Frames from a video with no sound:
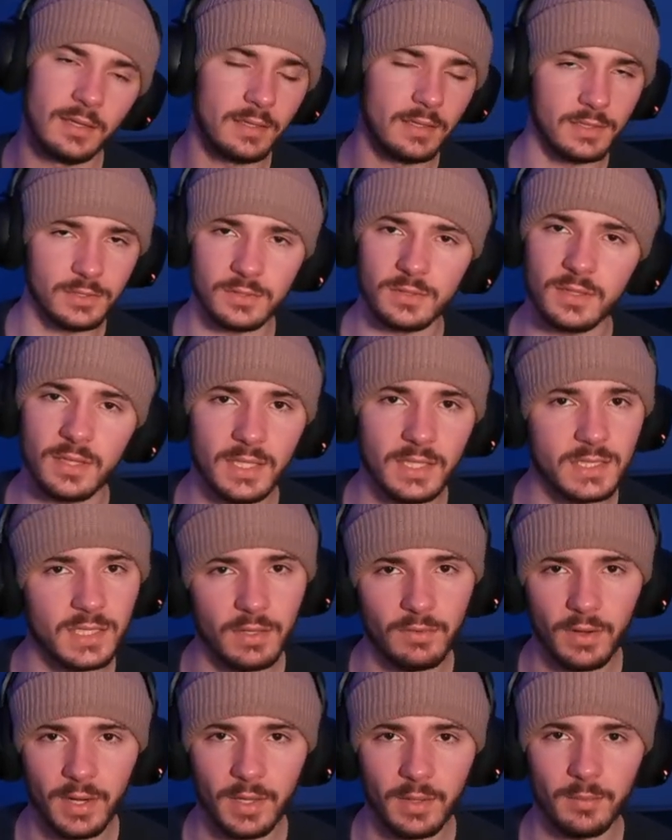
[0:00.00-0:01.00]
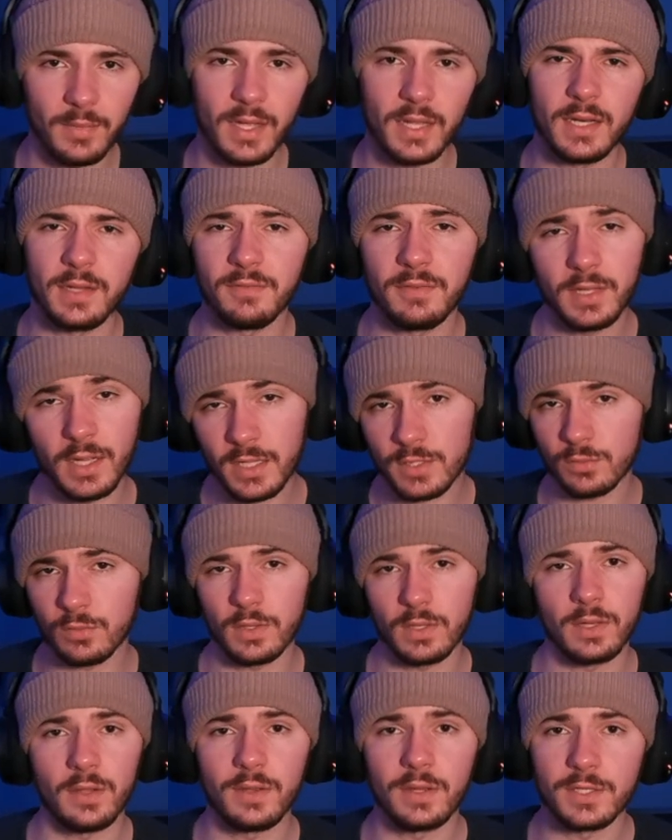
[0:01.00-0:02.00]
These are the things I recommend. If you guys
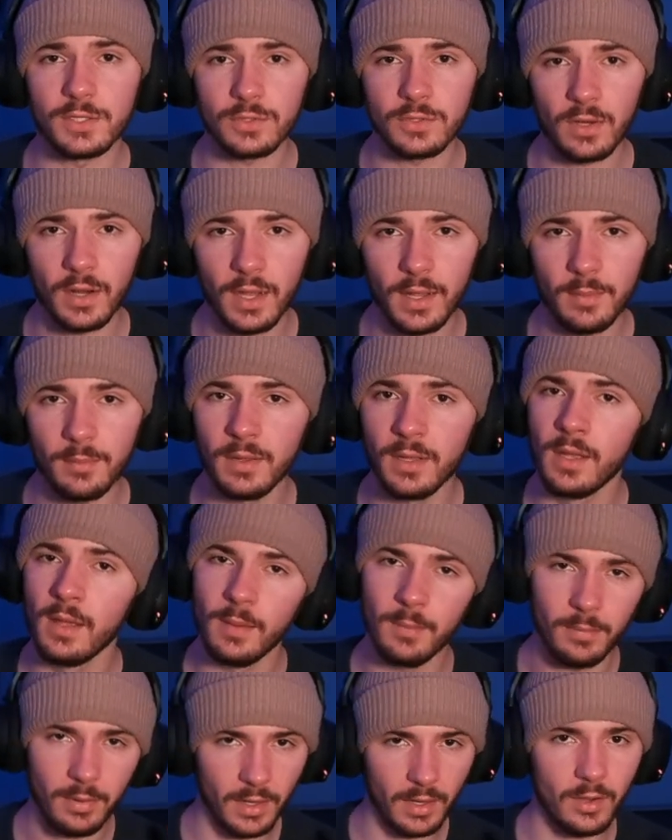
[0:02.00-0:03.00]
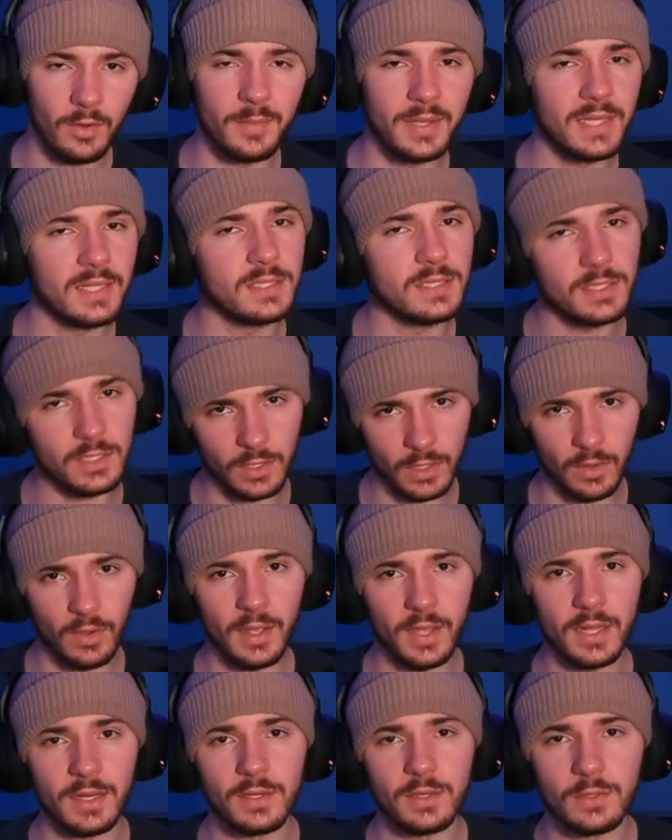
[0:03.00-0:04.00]
want to go ahead and try them, by all means, go
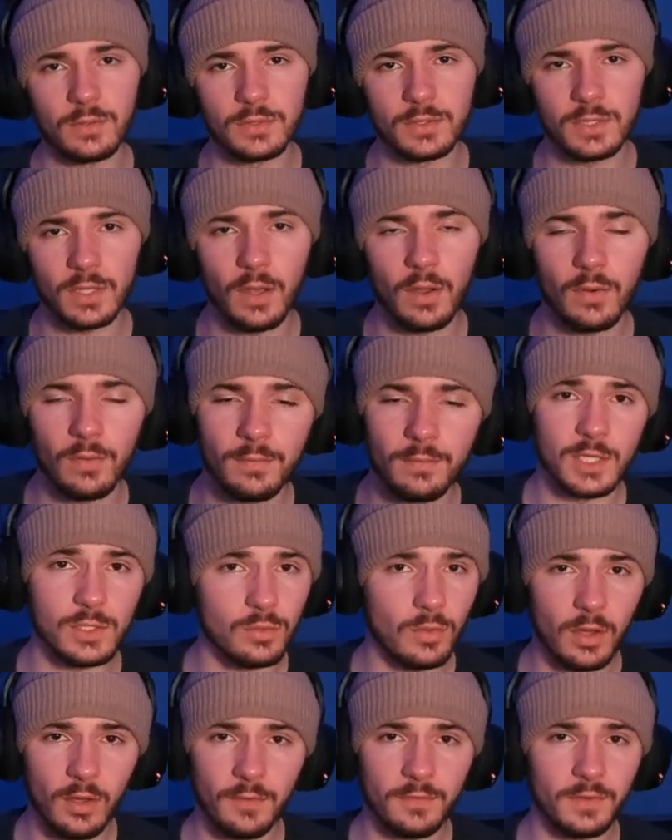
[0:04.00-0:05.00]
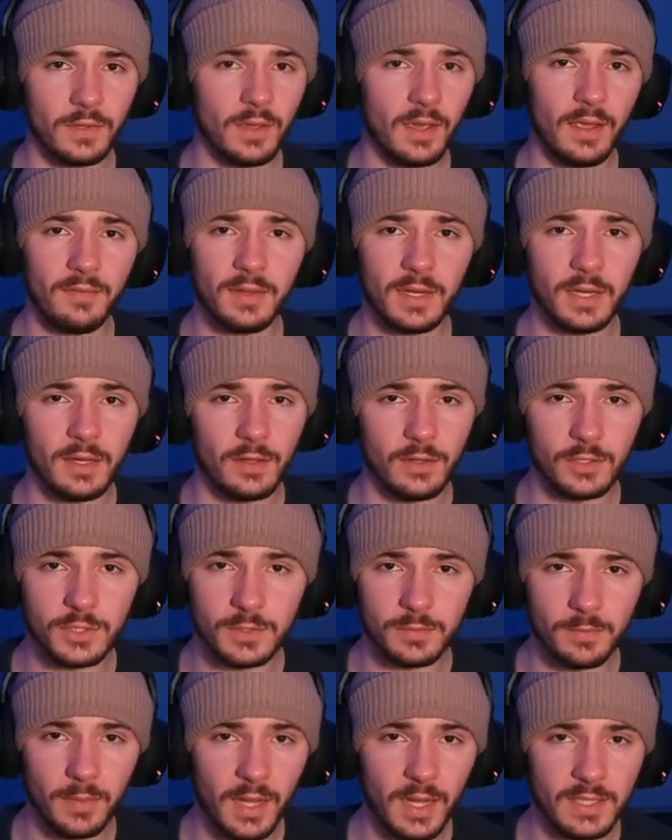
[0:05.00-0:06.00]
ahead and do so. As well, if you have any other
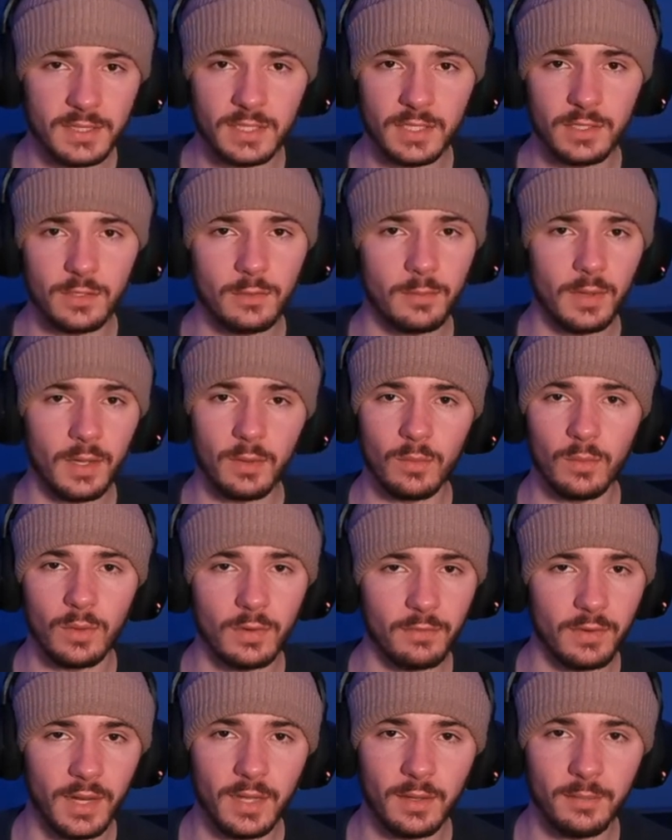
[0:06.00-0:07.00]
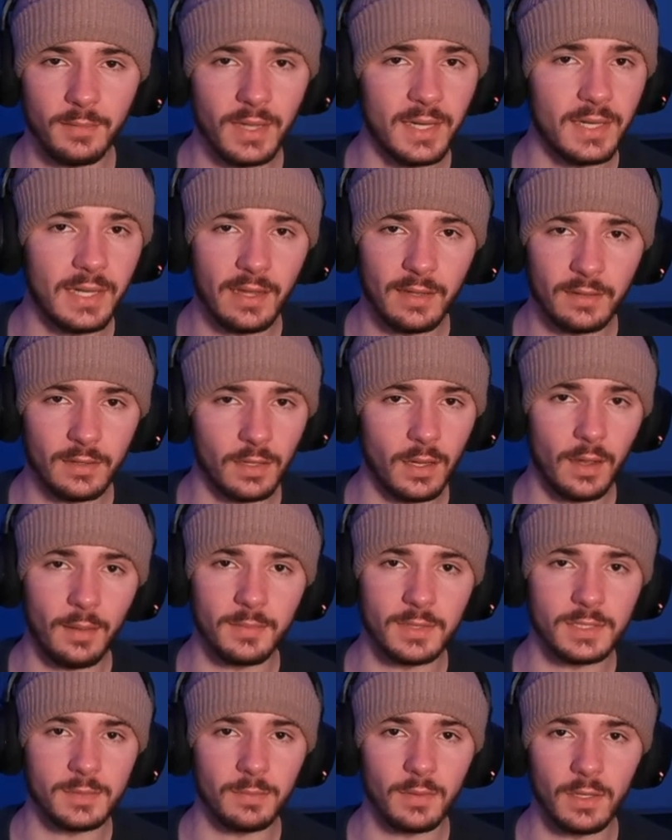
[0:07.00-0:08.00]
spots that you might want to recommend down in the
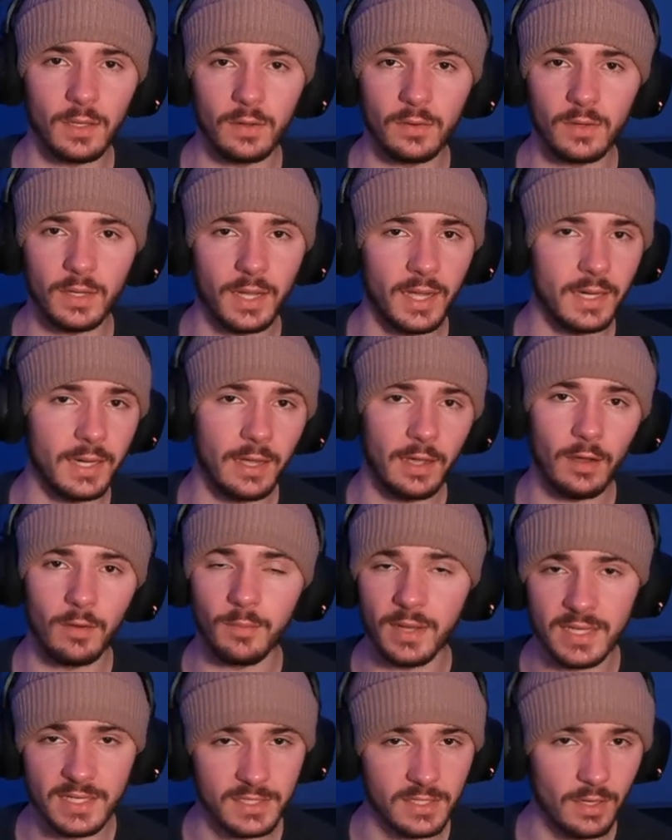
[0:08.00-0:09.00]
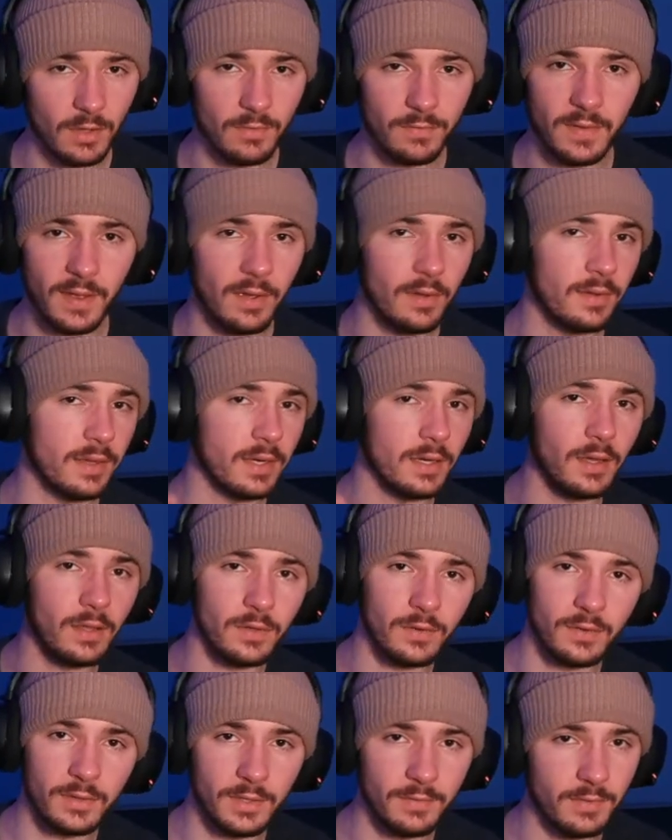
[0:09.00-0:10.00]
comments below to kind of help myself out and
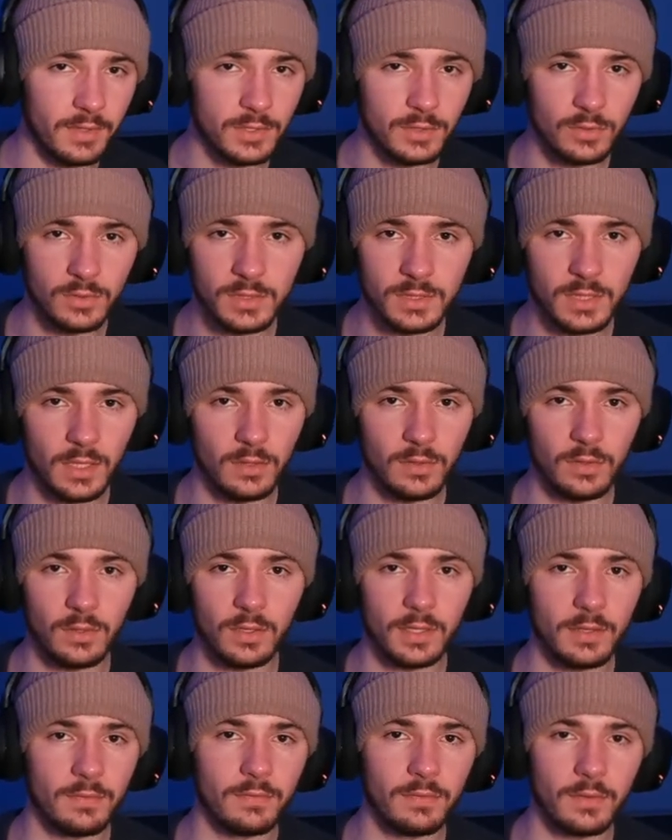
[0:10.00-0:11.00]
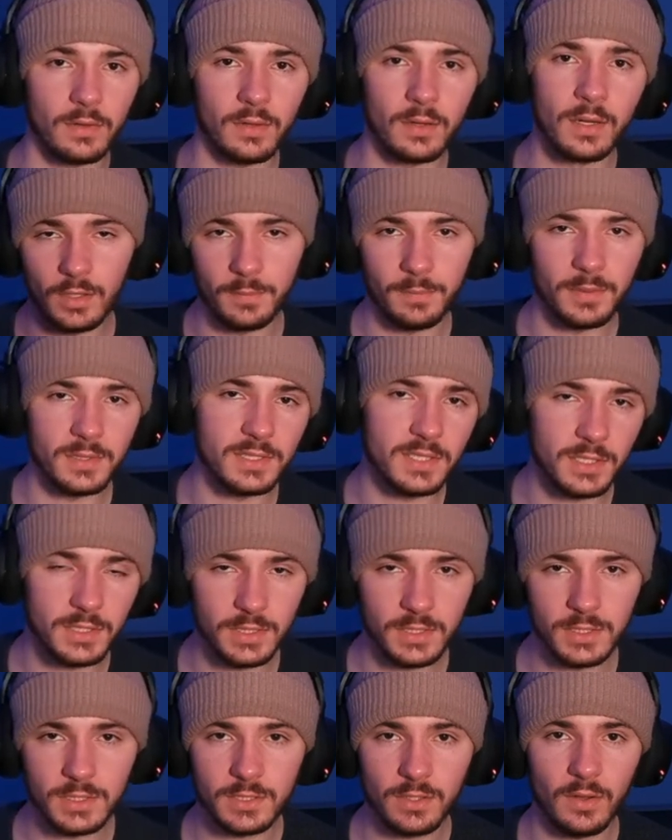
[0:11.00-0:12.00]
other individuals that are looking for good
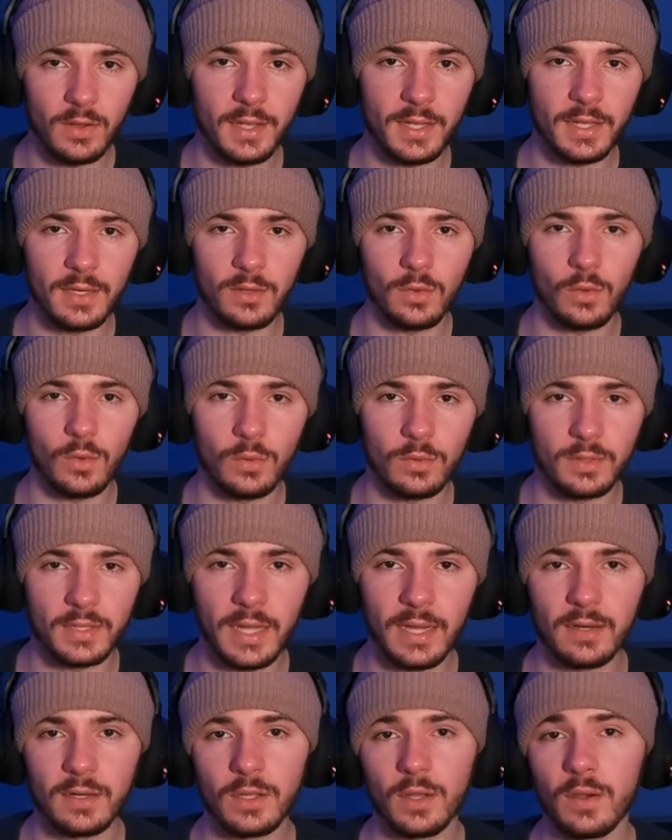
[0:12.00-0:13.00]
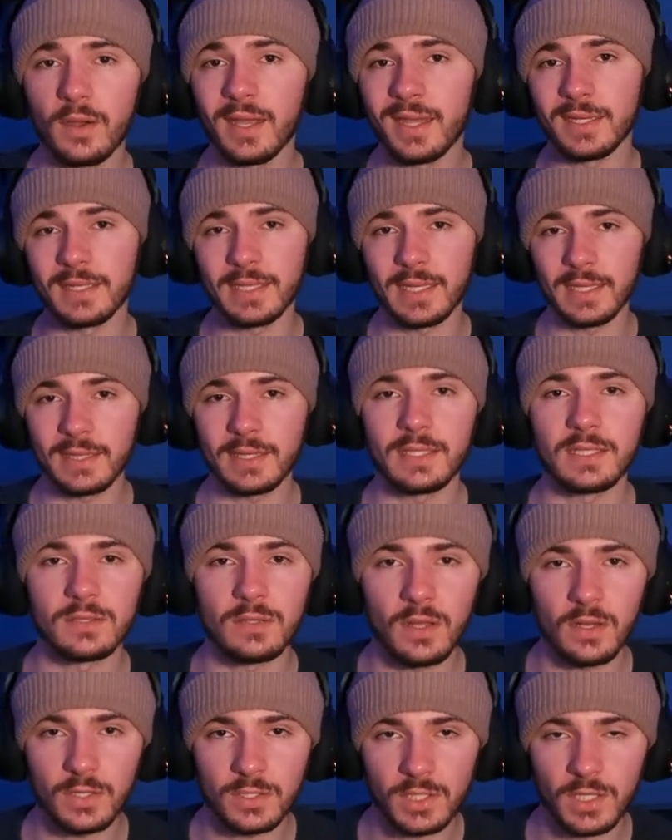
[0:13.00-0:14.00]
positions to go ahead and hold down to go ahead and get these
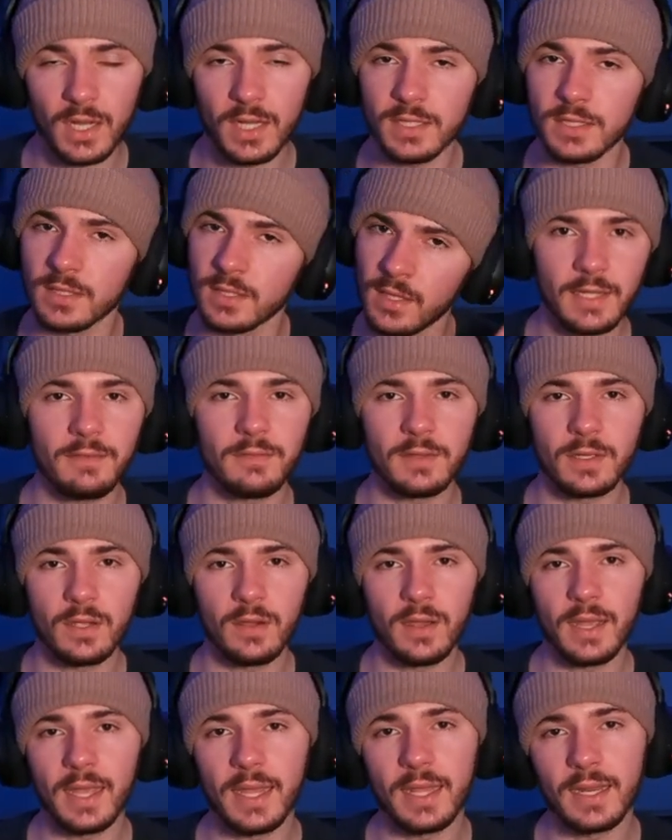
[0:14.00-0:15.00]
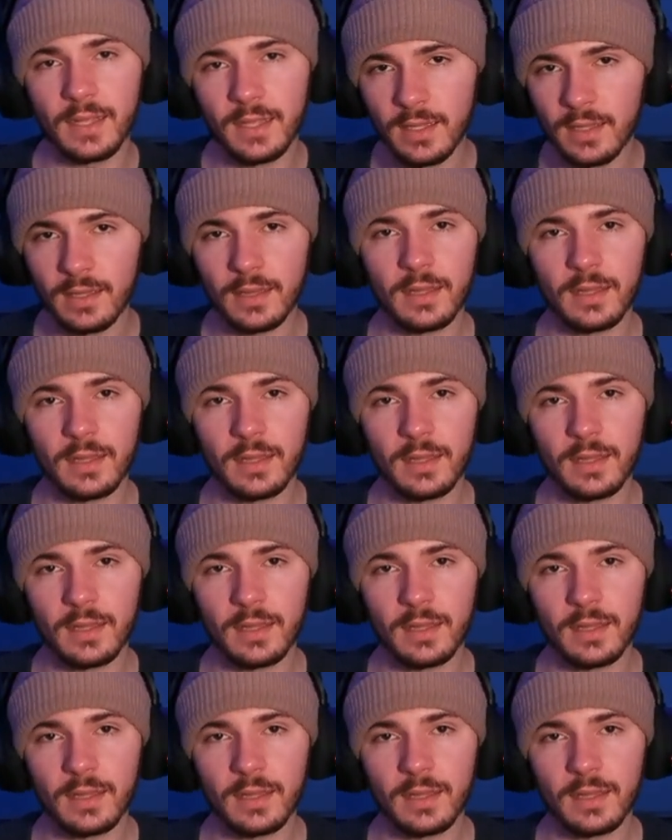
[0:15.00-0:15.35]
long shots, definitely go ahead.